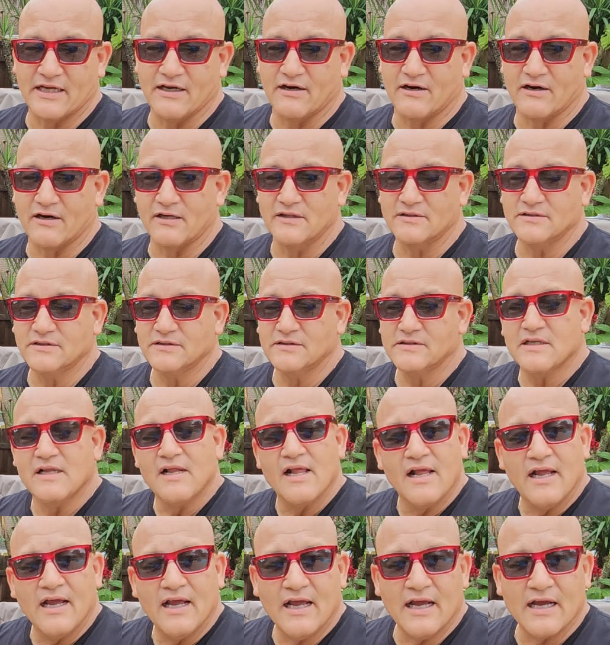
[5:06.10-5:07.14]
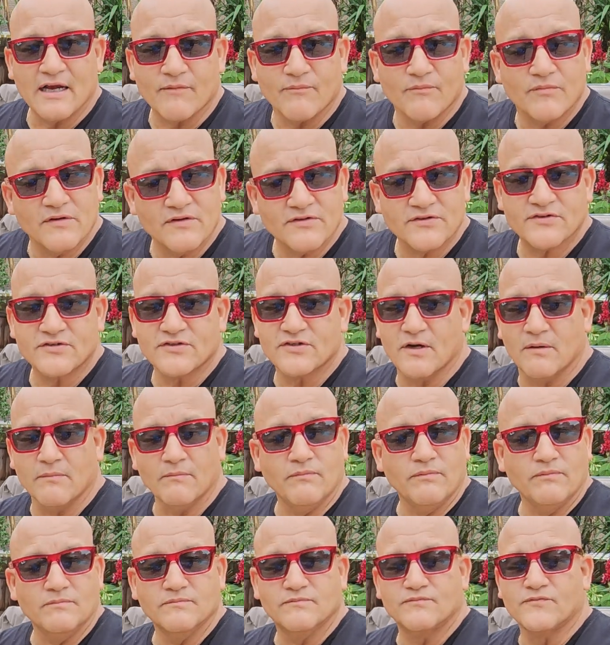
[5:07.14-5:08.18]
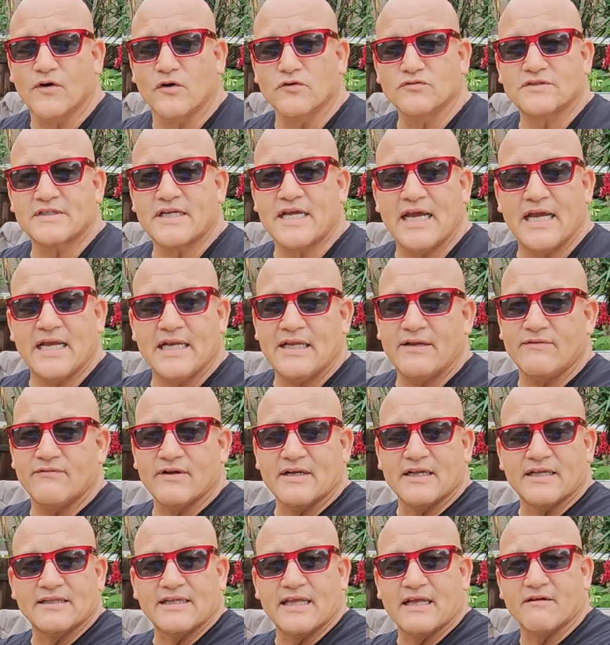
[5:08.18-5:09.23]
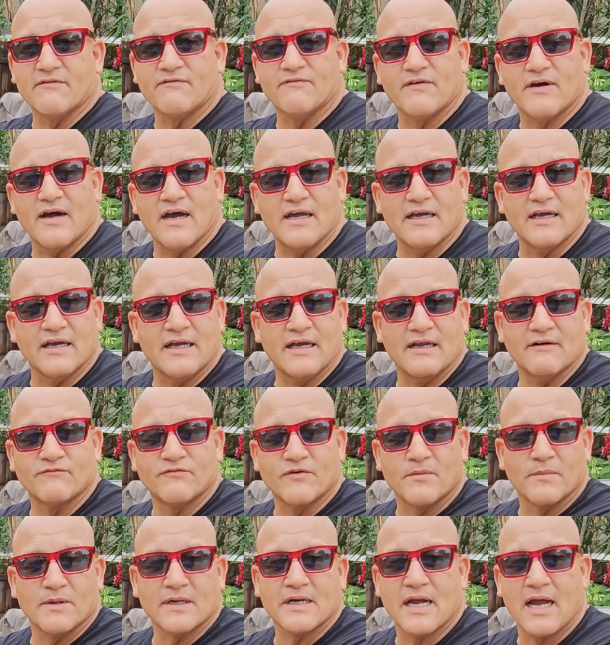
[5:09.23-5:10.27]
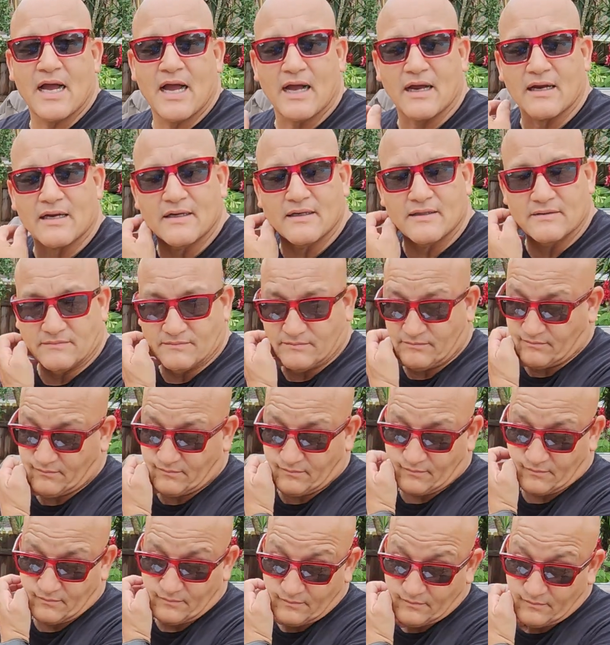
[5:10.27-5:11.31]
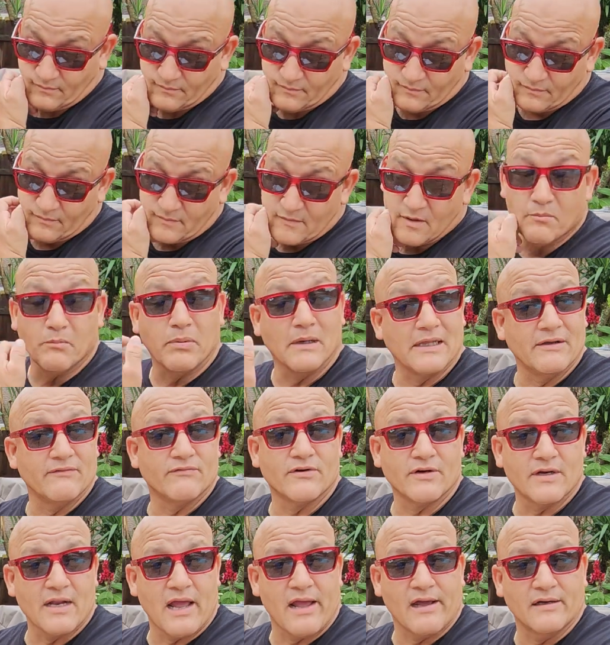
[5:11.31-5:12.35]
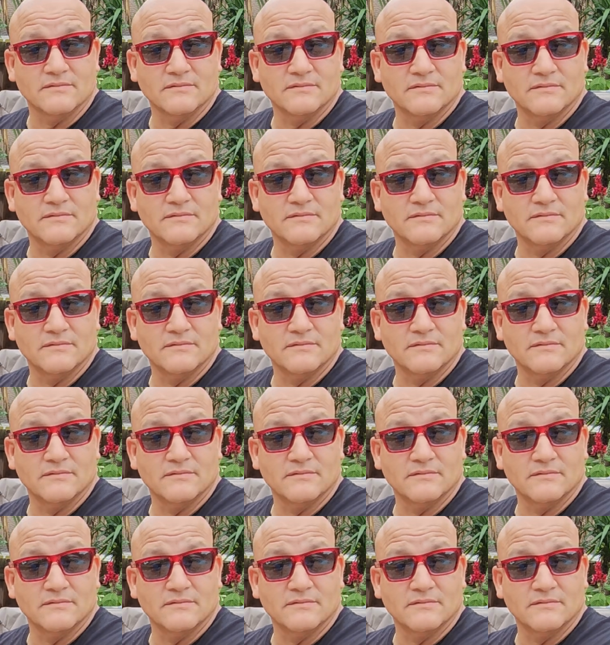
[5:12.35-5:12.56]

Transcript: are. Heck, some folks can't even identify a hen from a cock, believe it or not.